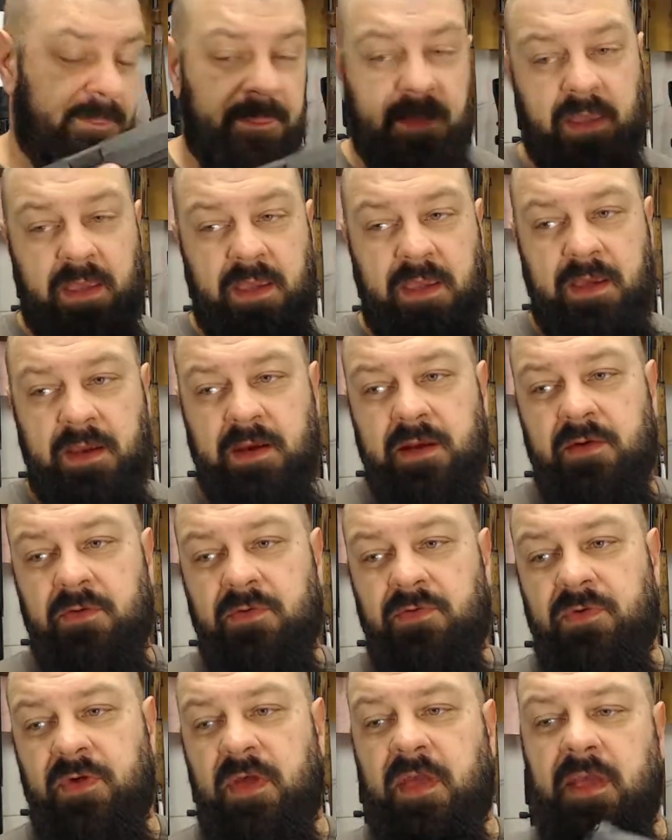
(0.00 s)
and it
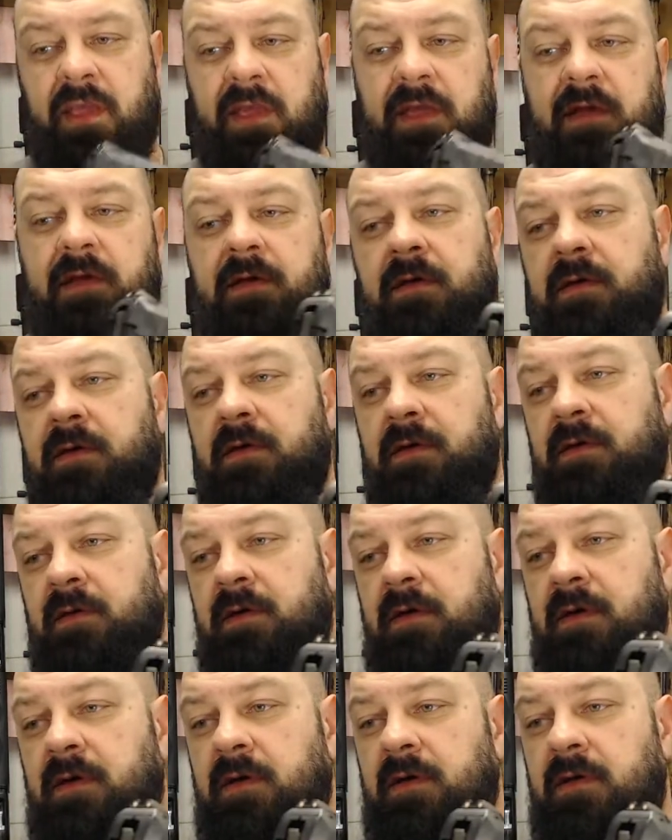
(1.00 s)
is a
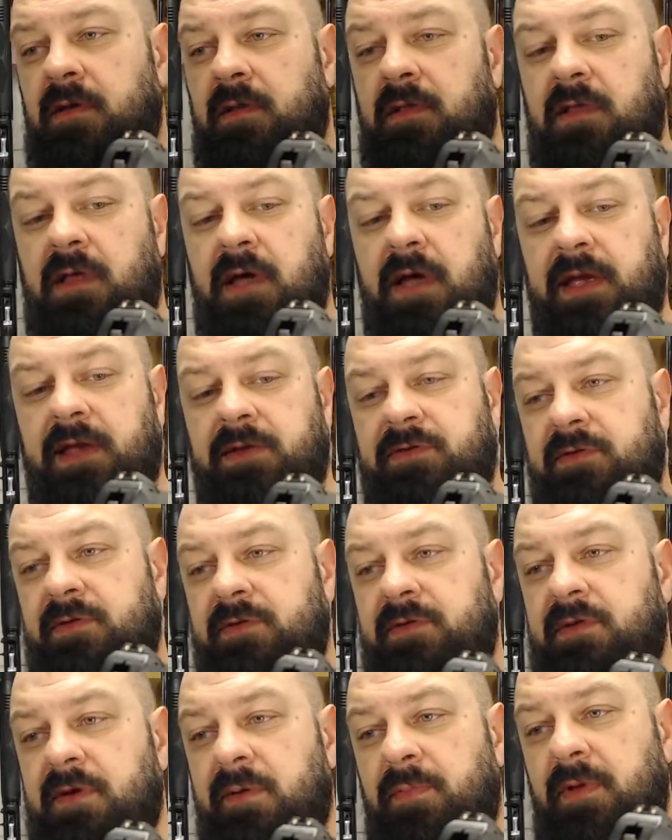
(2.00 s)
light
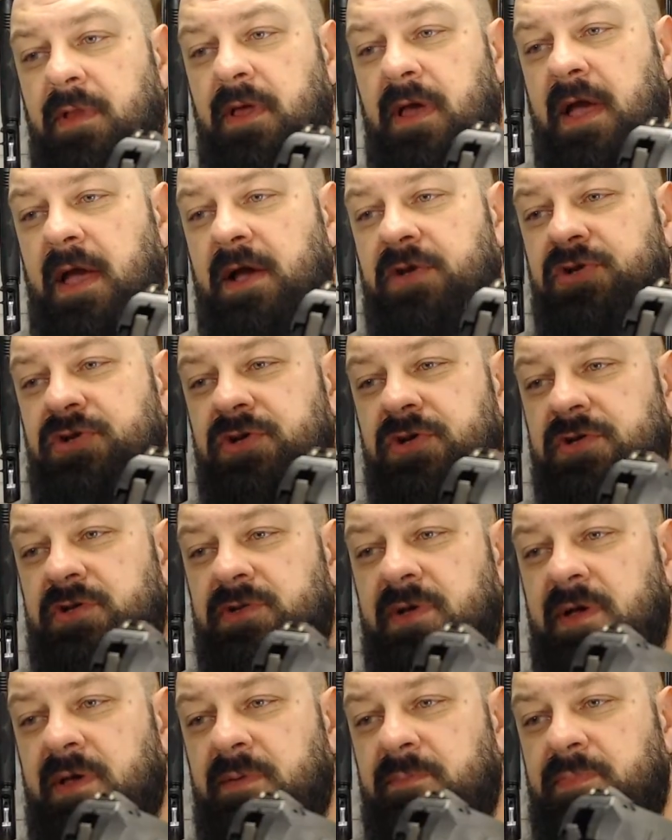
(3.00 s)
double action
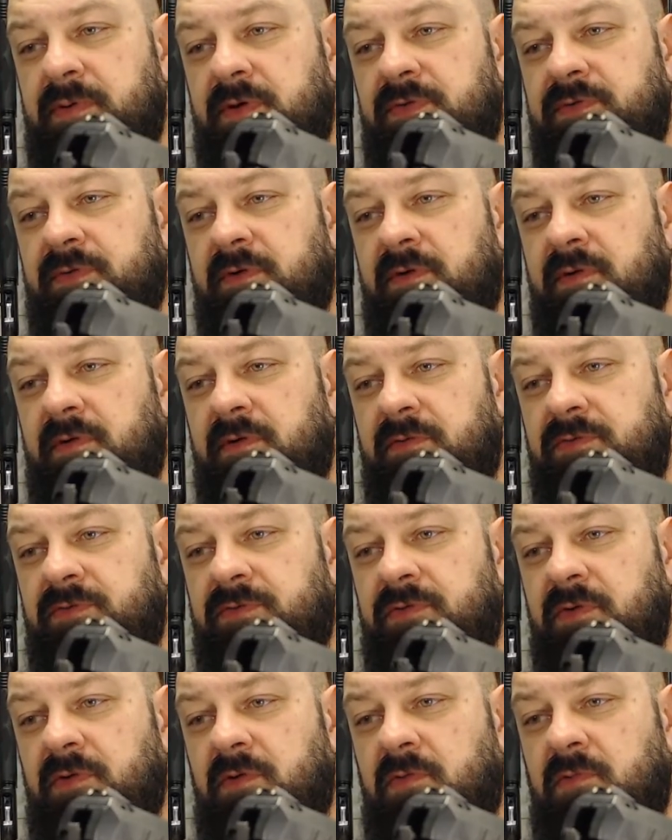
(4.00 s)
type pistol.
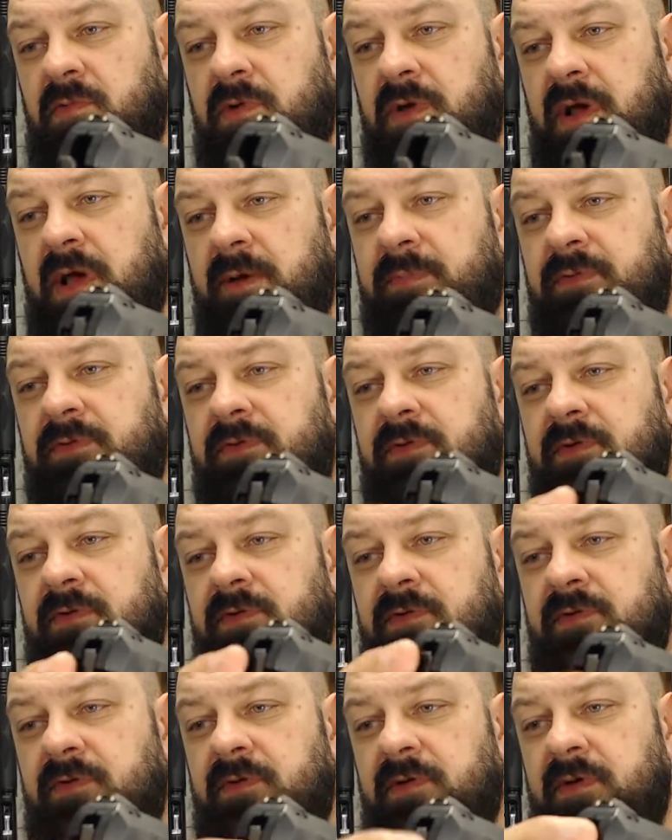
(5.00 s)
So what happens
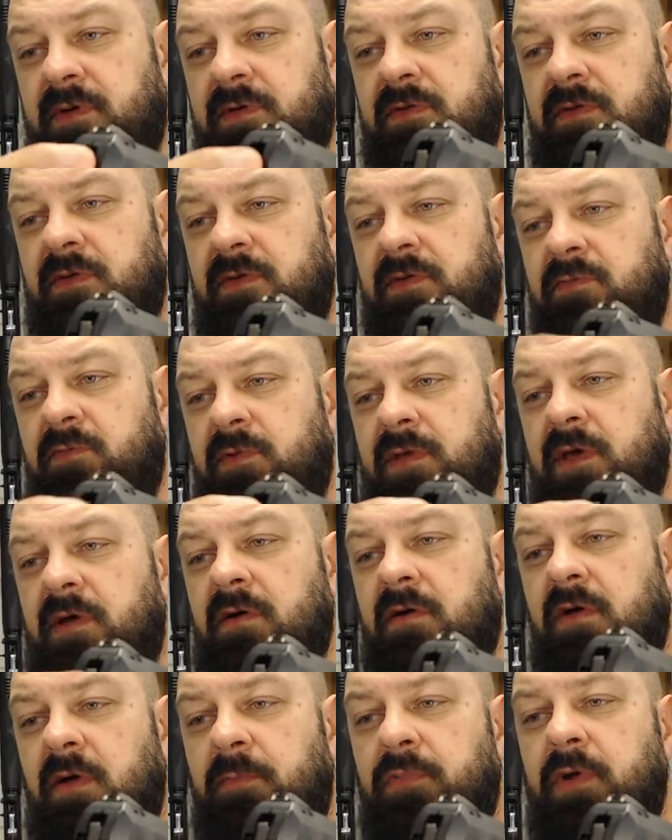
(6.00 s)
is it's what they
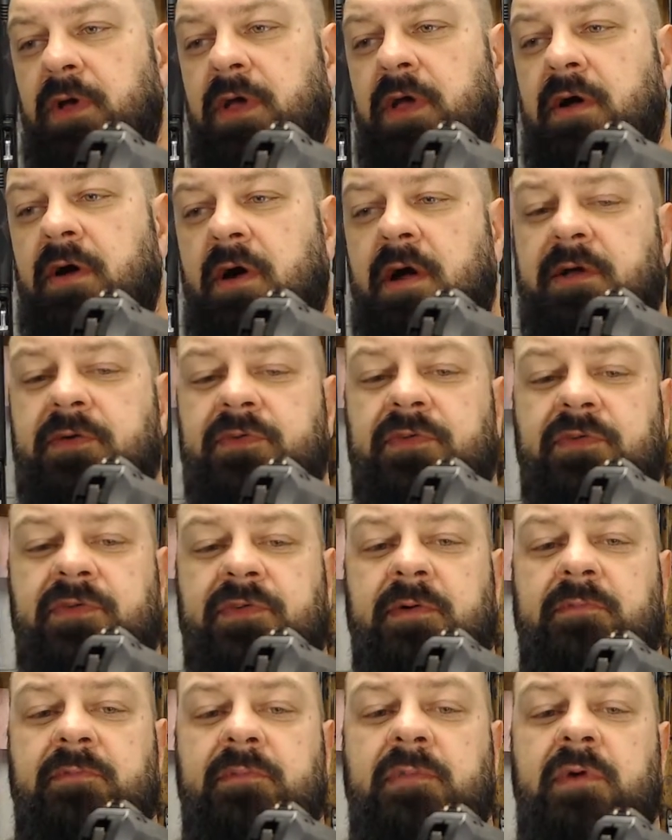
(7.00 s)
call a pre-cock
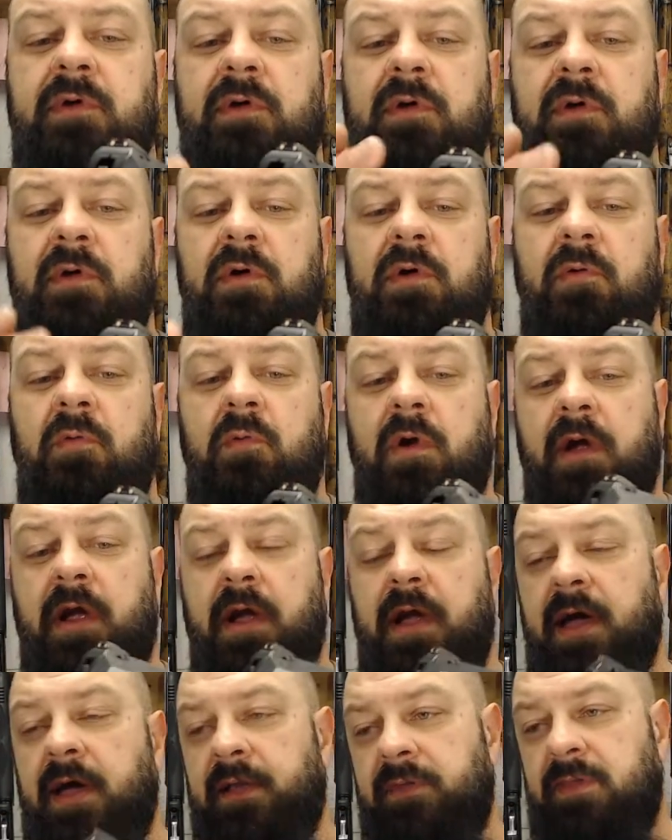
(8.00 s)
system,
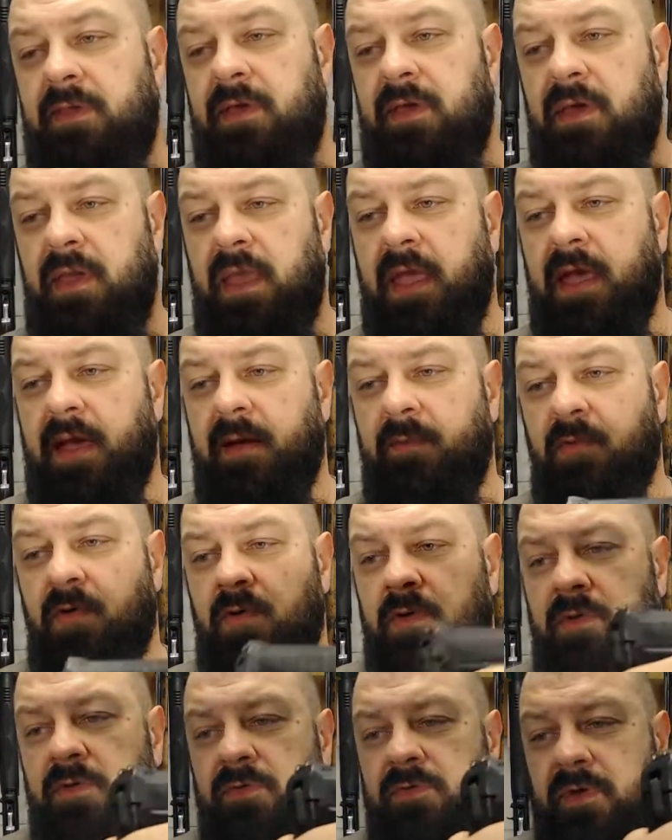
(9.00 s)
where the
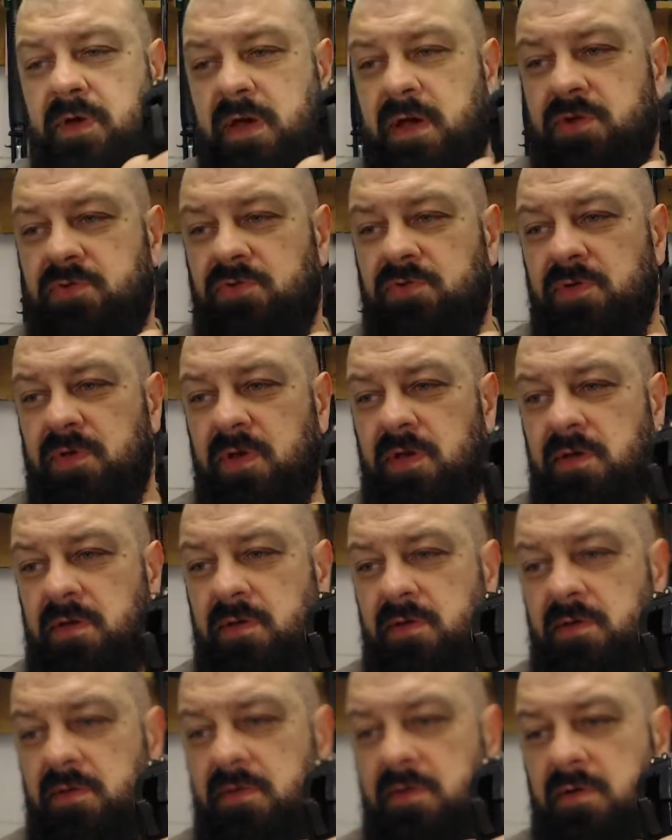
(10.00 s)
hammer is actually
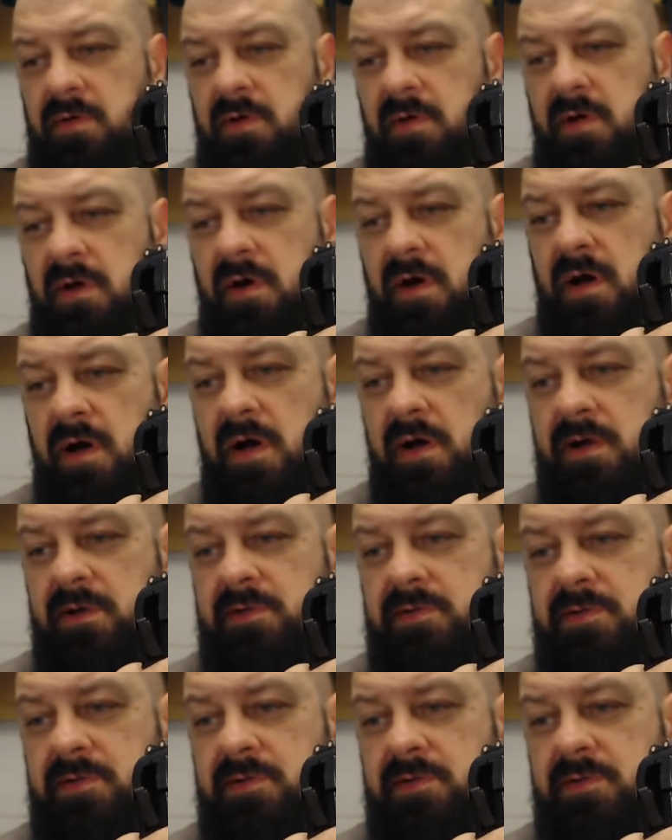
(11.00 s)
cocked,